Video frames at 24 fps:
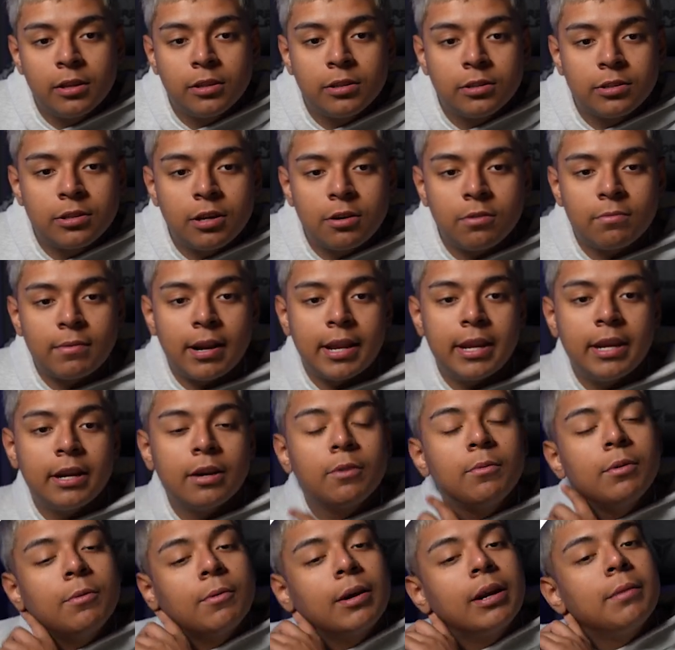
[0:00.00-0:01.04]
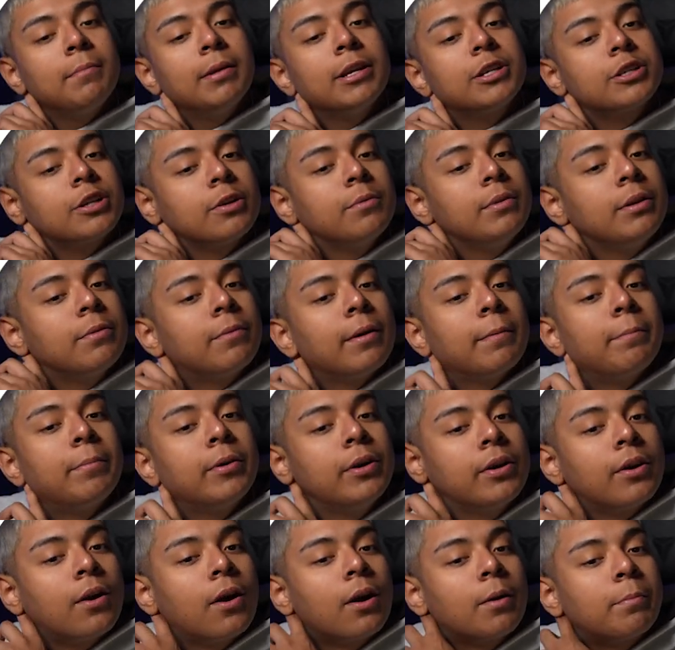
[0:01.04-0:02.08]
So right here, we want to make sure we
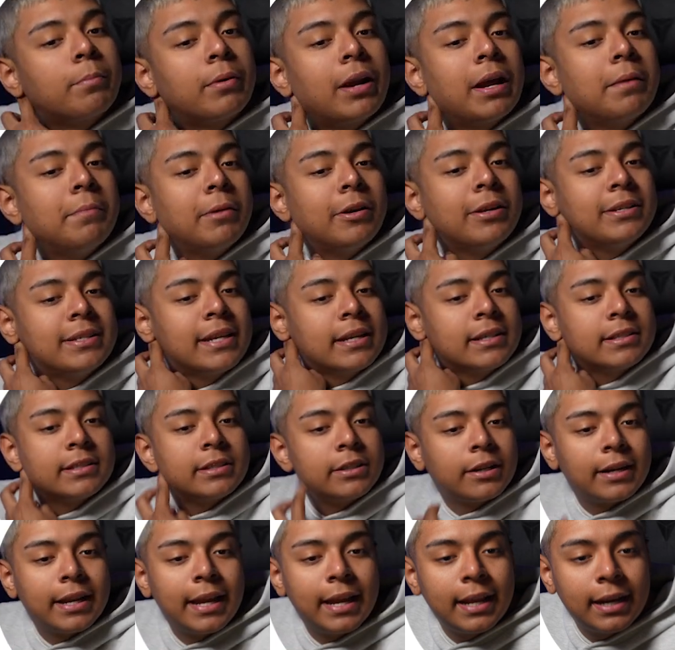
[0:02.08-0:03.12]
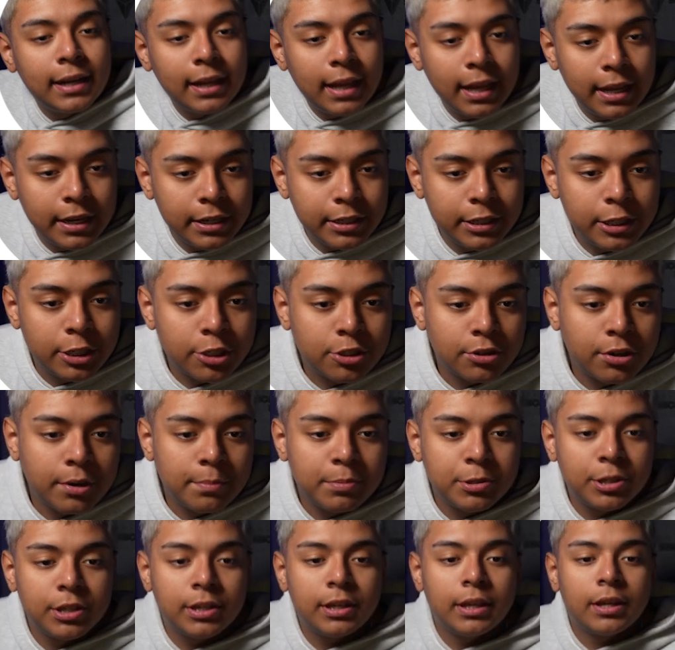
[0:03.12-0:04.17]
put our primary text in our headline,
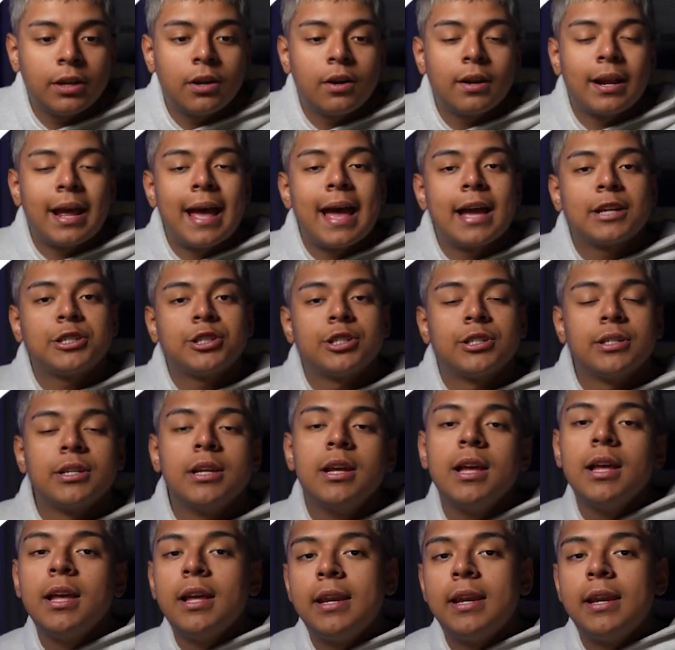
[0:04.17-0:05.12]
description, and call to action.